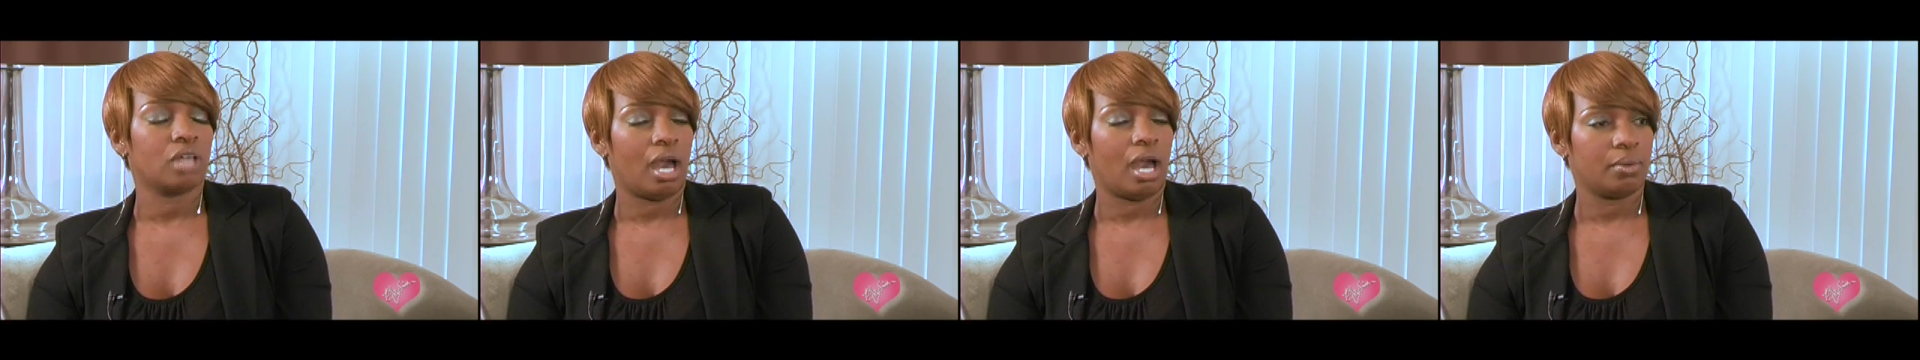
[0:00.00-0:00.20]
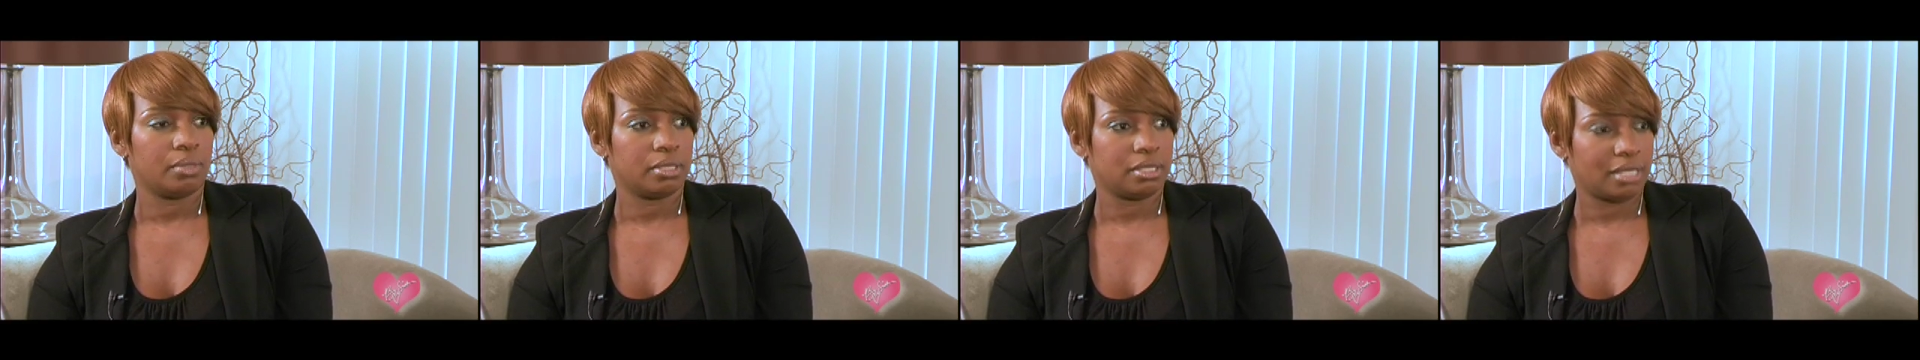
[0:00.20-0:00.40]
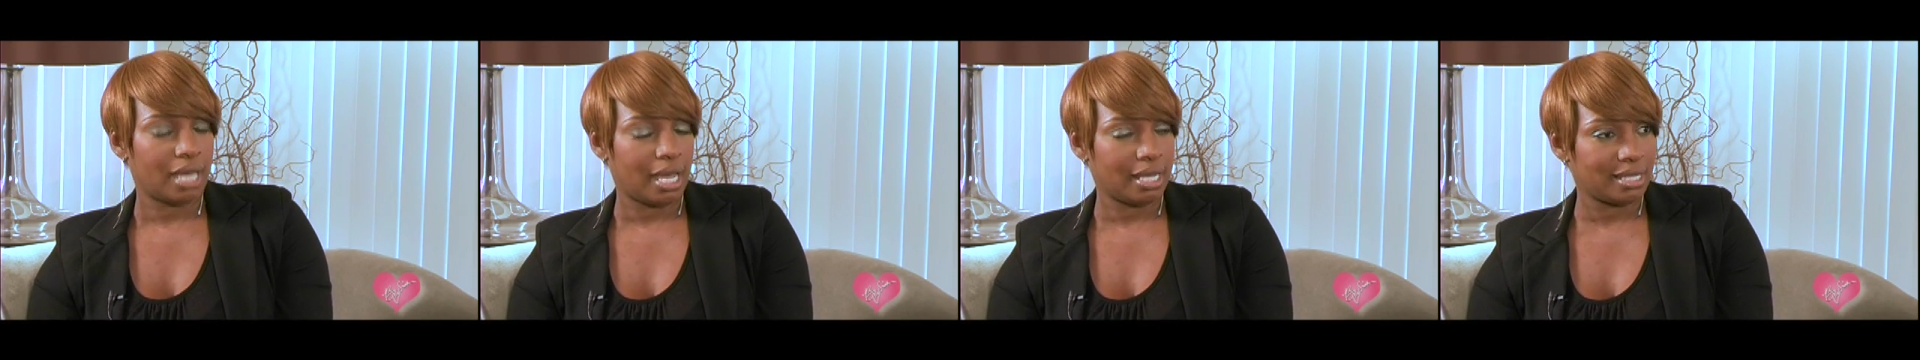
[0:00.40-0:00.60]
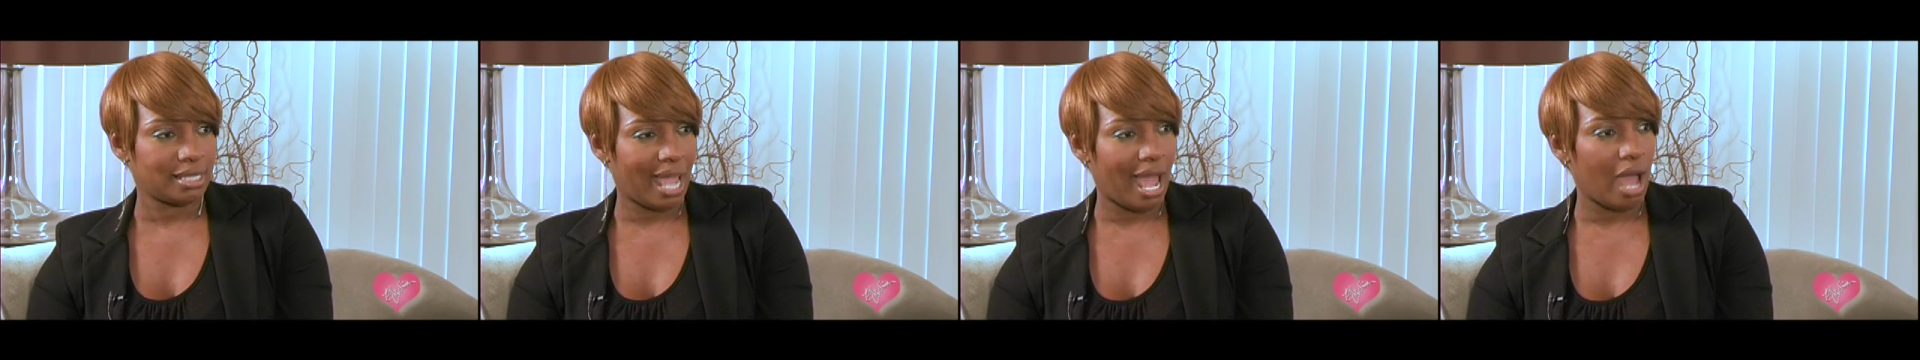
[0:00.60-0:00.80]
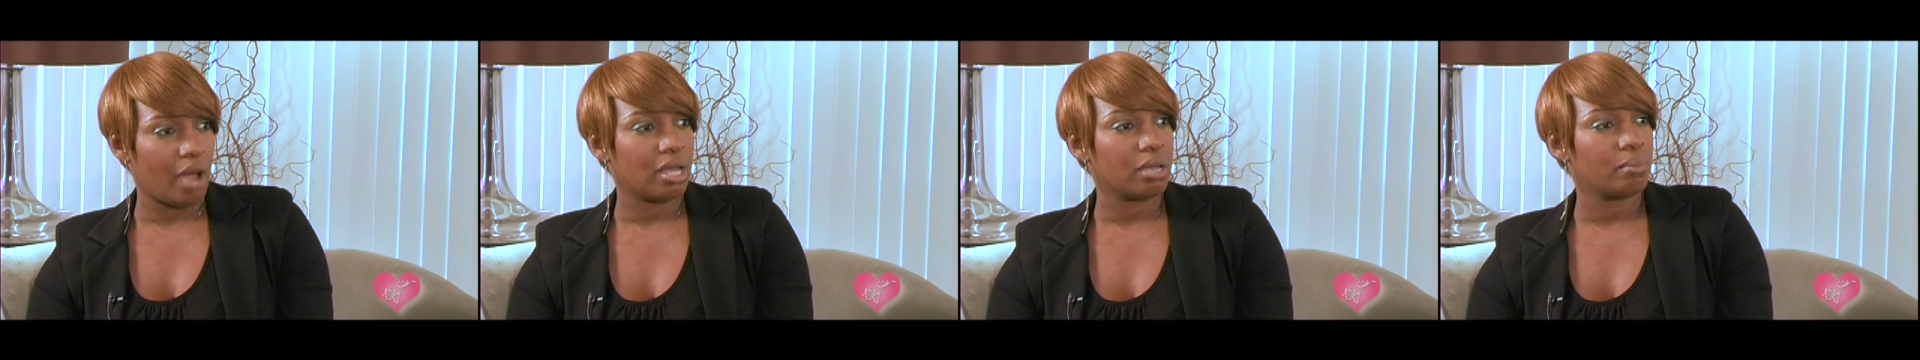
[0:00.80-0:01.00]
I would say
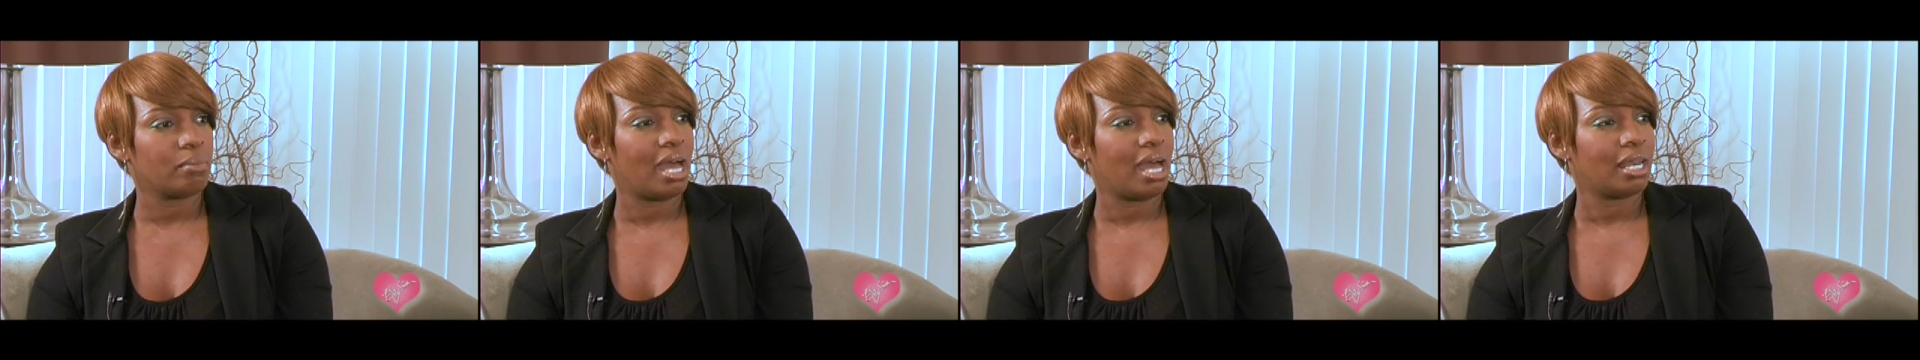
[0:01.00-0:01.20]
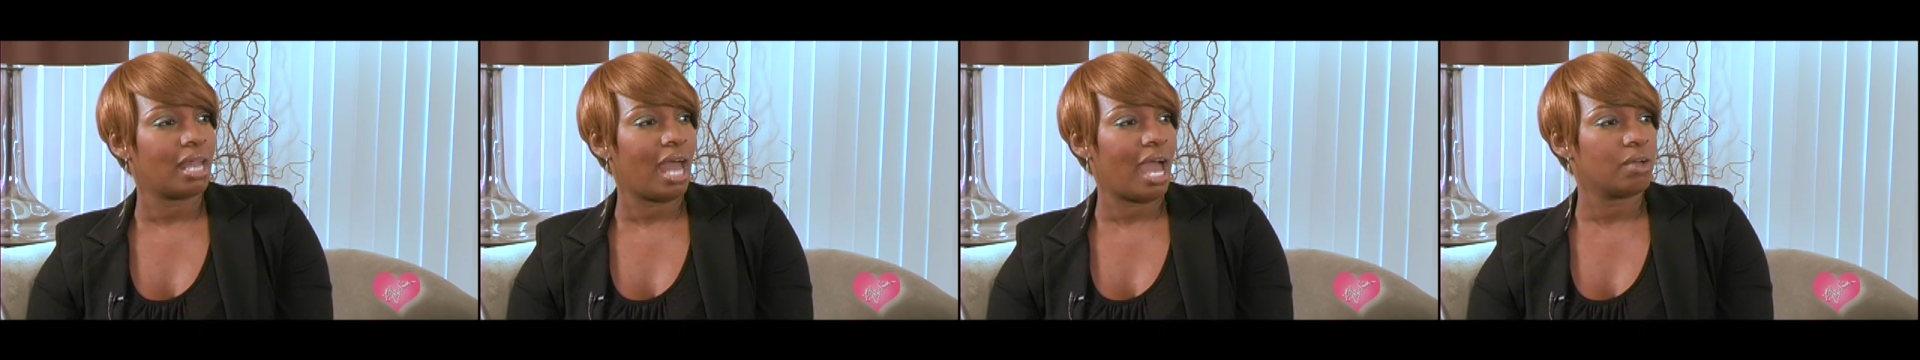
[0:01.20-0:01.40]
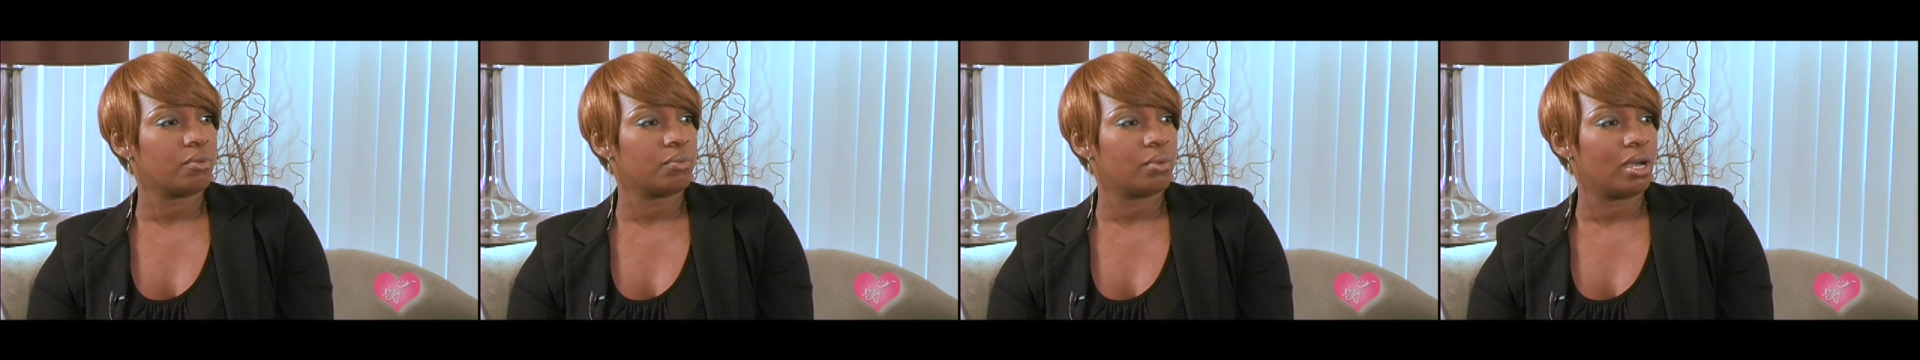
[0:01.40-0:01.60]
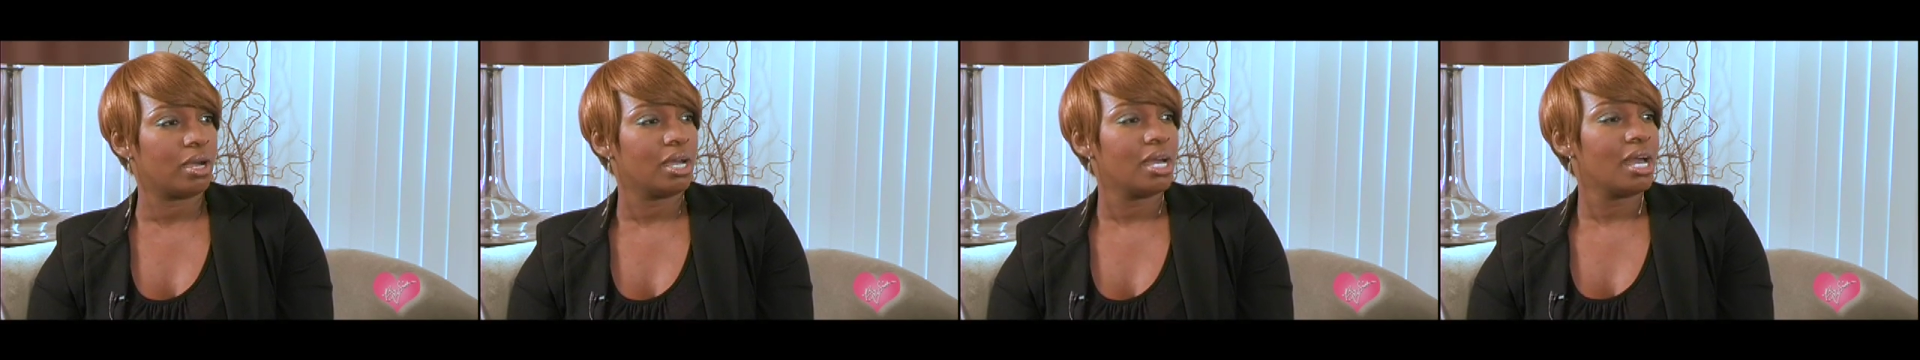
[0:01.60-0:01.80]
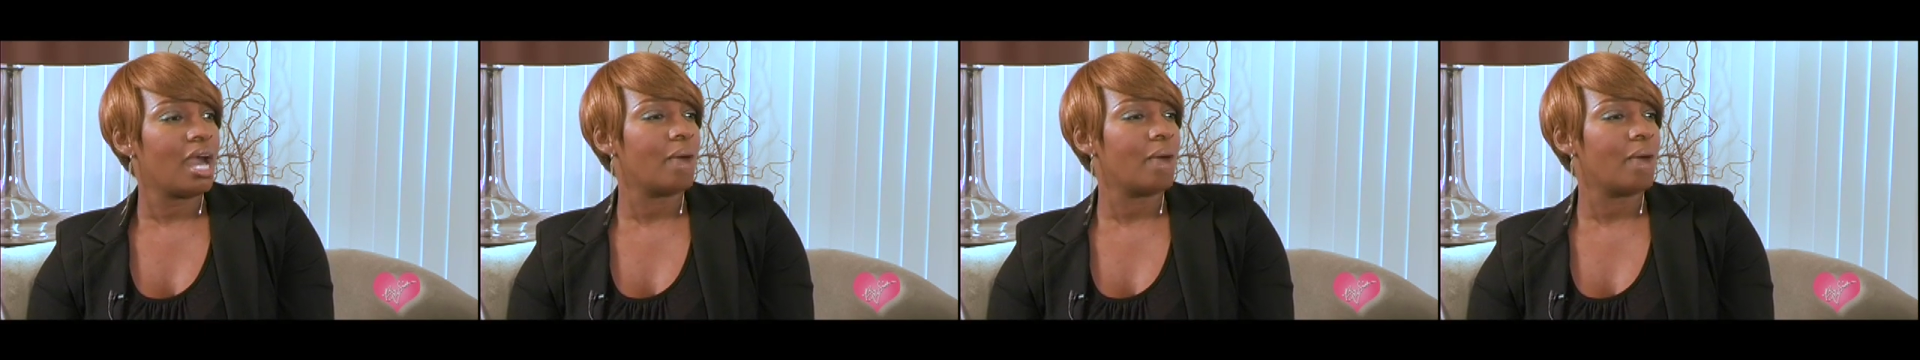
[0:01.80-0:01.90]
now in my life where